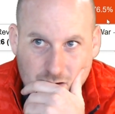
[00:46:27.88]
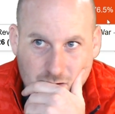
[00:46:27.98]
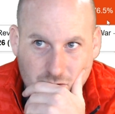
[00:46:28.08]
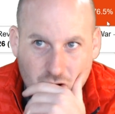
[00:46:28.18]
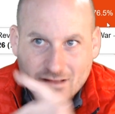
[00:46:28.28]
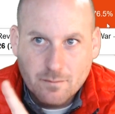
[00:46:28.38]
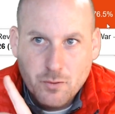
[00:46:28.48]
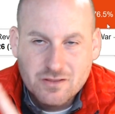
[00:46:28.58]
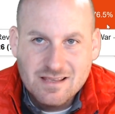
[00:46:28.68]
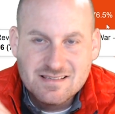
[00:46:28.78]
you have to
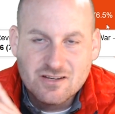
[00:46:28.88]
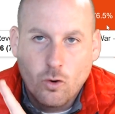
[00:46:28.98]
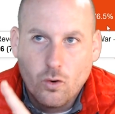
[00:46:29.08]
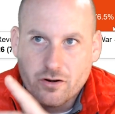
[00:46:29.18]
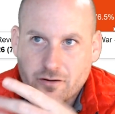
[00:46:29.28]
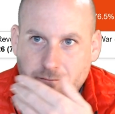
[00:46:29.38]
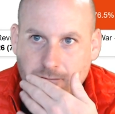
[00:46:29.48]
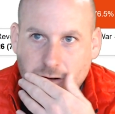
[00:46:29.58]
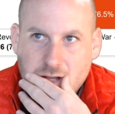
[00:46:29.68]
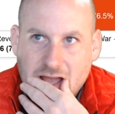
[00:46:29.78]
put these in order,
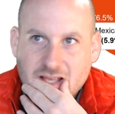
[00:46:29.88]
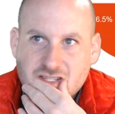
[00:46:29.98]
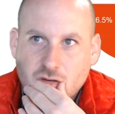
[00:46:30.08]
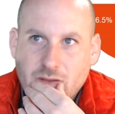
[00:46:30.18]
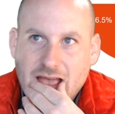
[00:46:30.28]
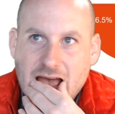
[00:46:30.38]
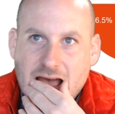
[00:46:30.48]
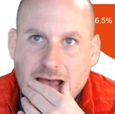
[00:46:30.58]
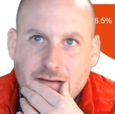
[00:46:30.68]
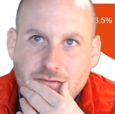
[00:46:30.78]
okay? So we
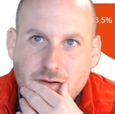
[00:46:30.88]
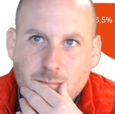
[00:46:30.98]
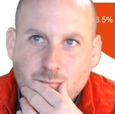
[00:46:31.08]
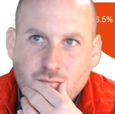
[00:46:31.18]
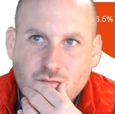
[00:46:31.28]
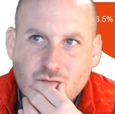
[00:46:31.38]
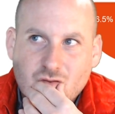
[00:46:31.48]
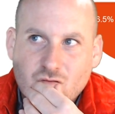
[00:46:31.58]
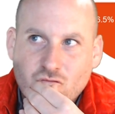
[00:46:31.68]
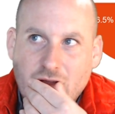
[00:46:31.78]
have
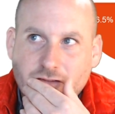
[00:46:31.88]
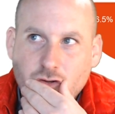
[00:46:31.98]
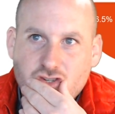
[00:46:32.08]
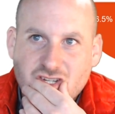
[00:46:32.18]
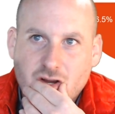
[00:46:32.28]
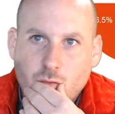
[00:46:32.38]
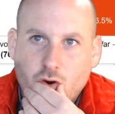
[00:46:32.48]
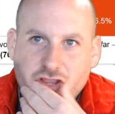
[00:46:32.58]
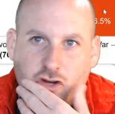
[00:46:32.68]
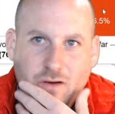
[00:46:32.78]
Revolutionary
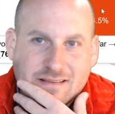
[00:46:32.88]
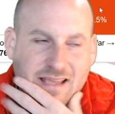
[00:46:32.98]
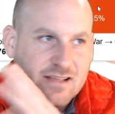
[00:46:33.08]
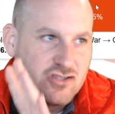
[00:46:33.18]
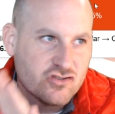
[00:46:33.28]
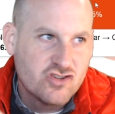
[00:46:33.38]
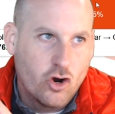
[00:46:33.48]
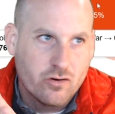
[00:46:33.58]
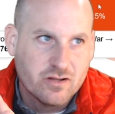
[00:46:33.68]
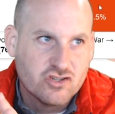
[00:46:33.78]
War. The correct answer is
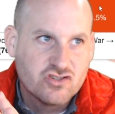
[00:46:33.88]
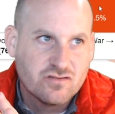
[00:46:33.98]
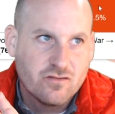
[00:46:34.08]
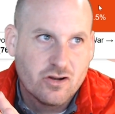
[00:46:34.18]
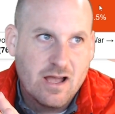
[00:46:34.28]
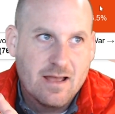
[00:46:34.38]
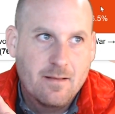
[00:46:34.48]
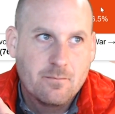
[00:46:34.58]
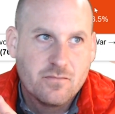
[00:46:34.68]
orange, okay?